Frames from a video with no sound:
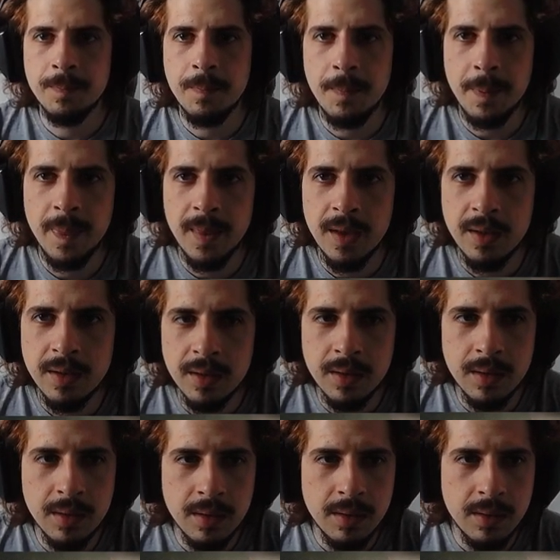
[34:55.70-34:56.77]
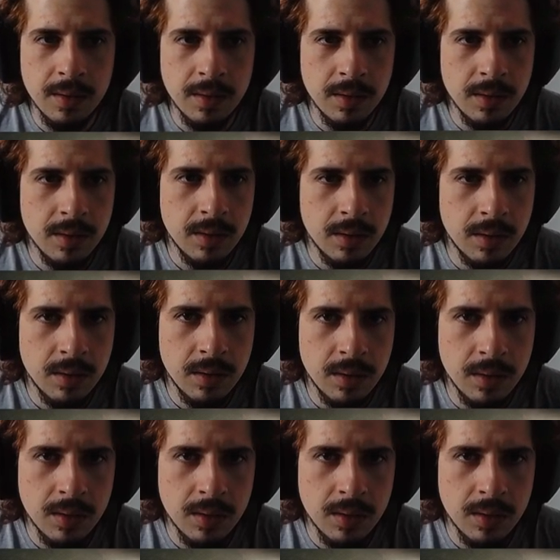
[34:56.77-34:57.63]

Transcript: (no one is talking)